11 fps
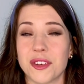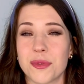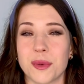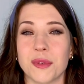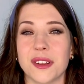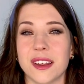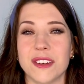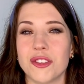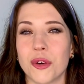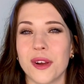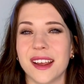just been really
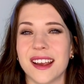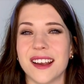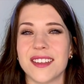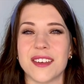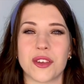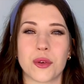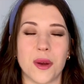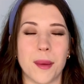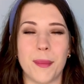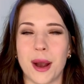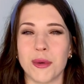enjoying it. It's quite
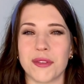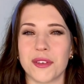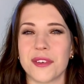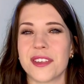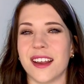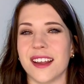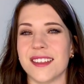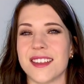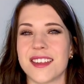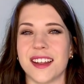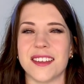a powerful
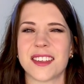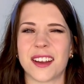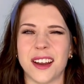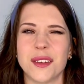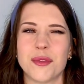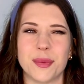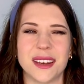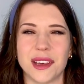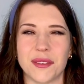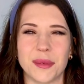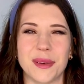scent, and it's kind of been
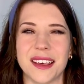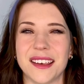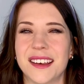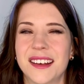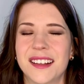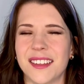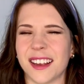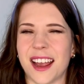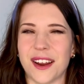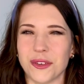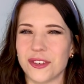giving me like
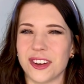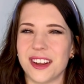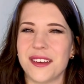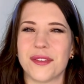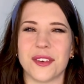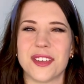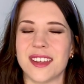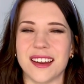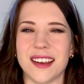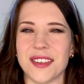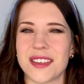energy for
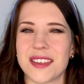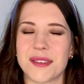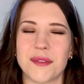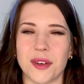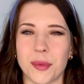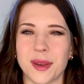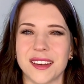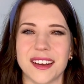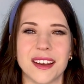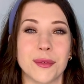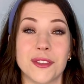today's filming
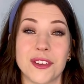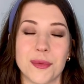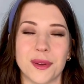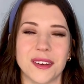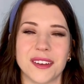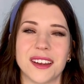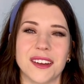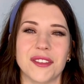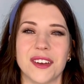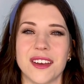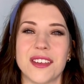day, which has been kind
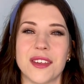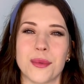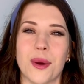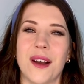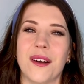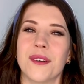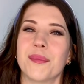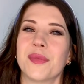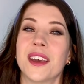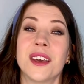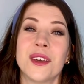of nice as well.
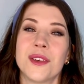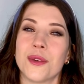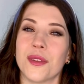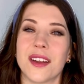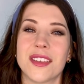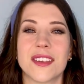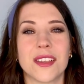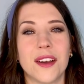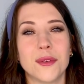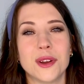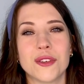So that is
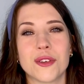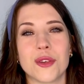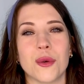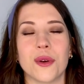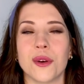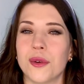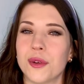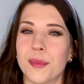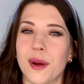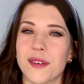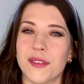Trésor Eau de
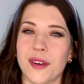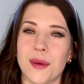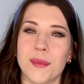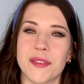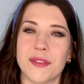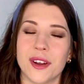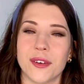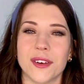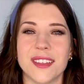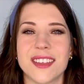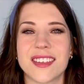Parfum, a
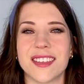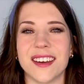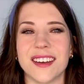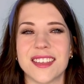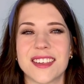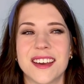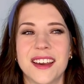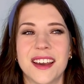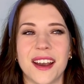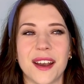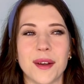fragrance that,
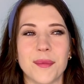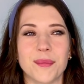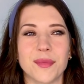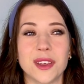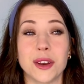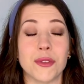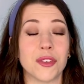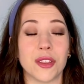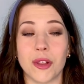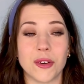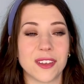you know, for
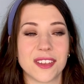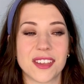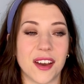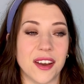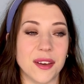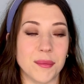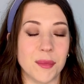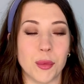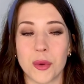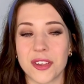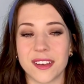the longest time
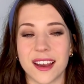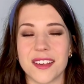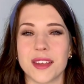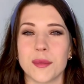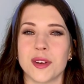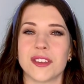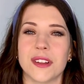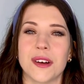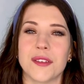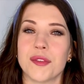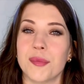wasn't getting much
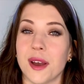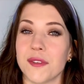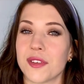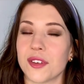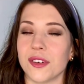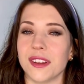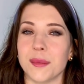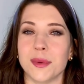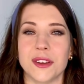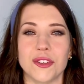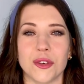love, but I've certainly
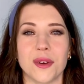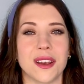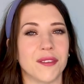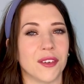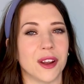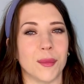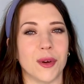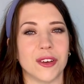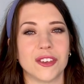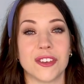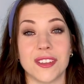been enjoying it very
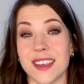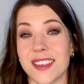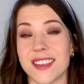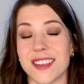much these